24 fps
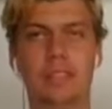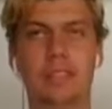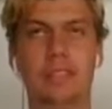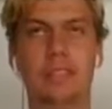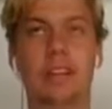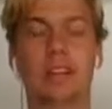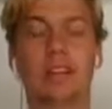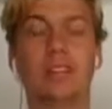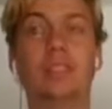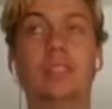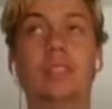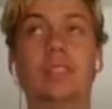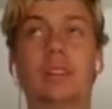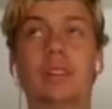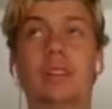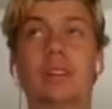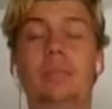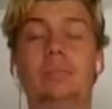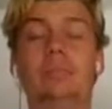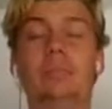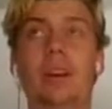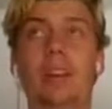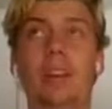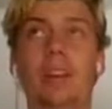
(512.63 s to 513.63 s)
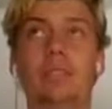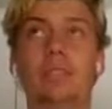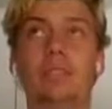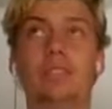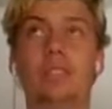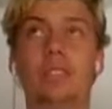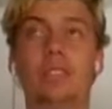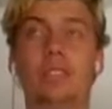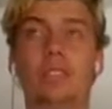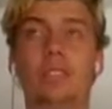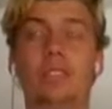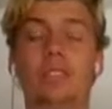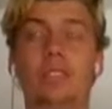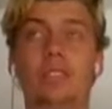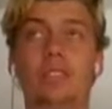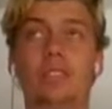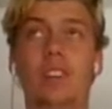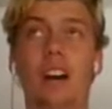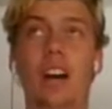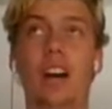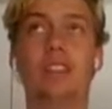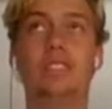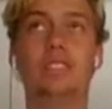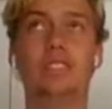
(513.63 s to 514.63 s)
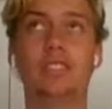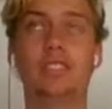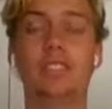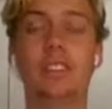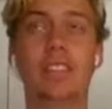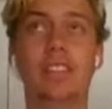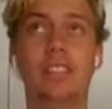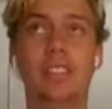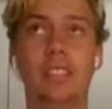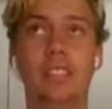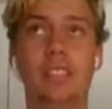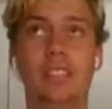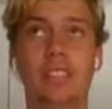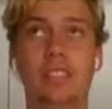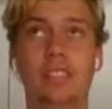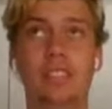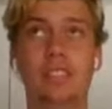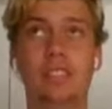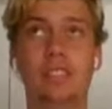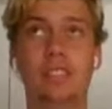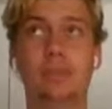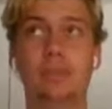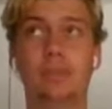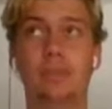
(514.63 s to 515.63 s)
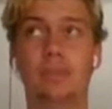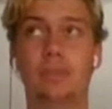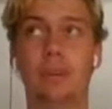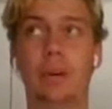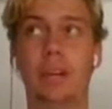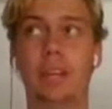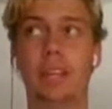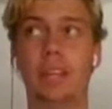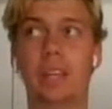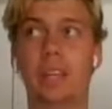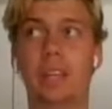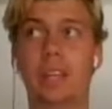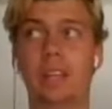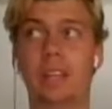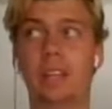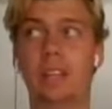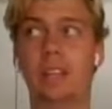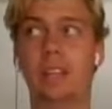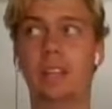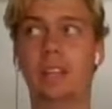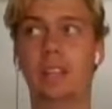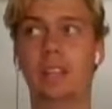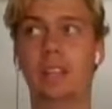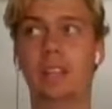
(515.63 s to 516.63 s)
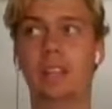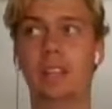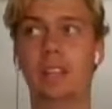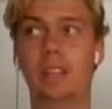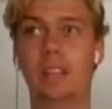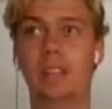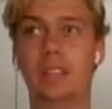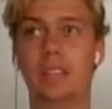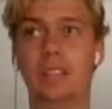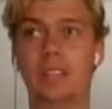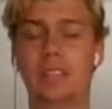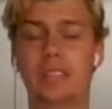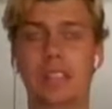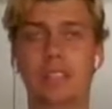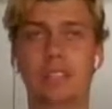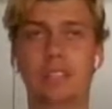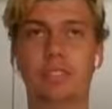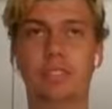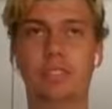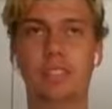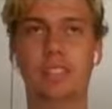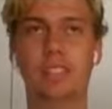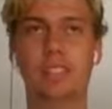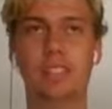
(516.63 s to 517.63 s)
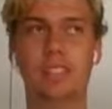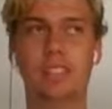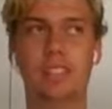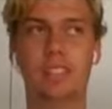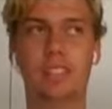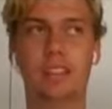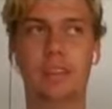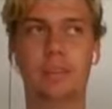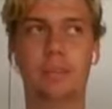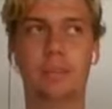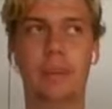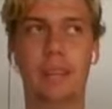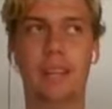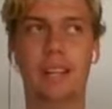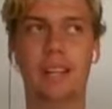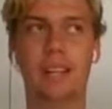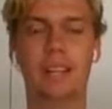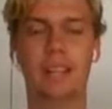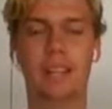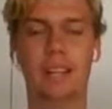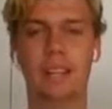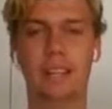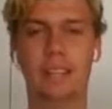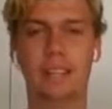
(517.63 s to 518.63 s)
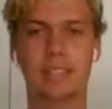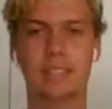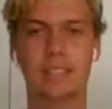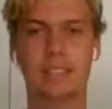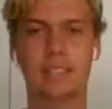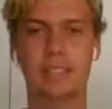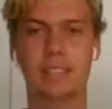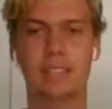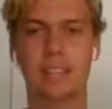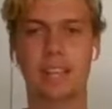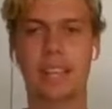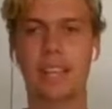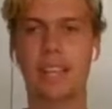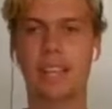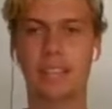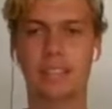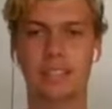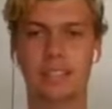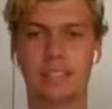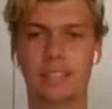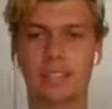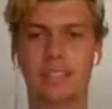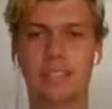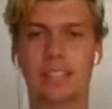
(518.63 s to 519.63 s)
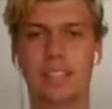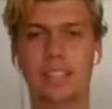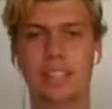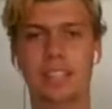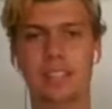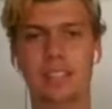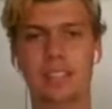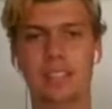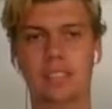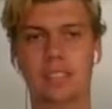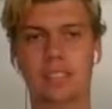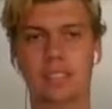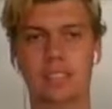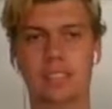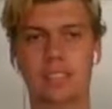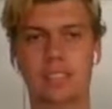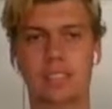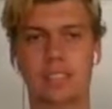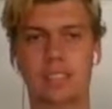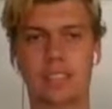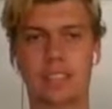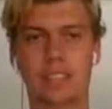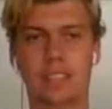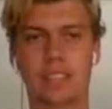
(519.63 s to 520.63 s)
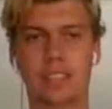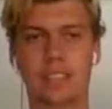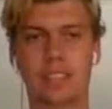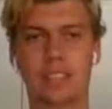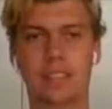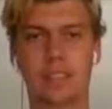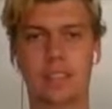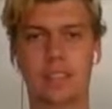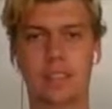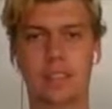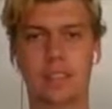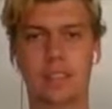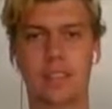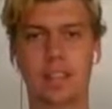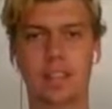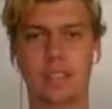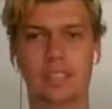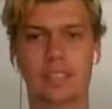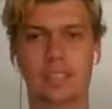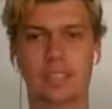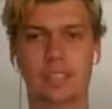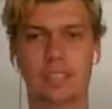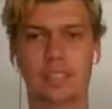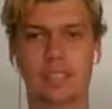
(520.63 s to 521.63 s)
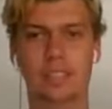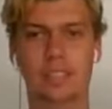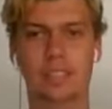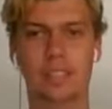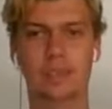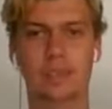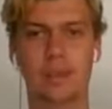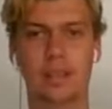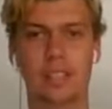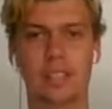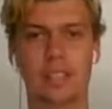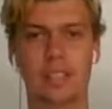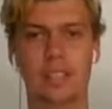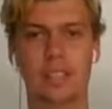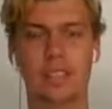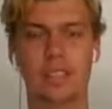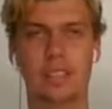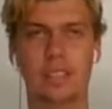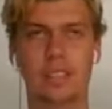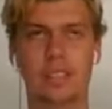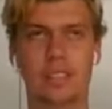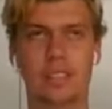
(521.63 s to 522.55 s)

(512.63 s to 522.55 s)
Or no, met up for 5 straight years, but San Francisco made it like 8 straight years and only lost twice,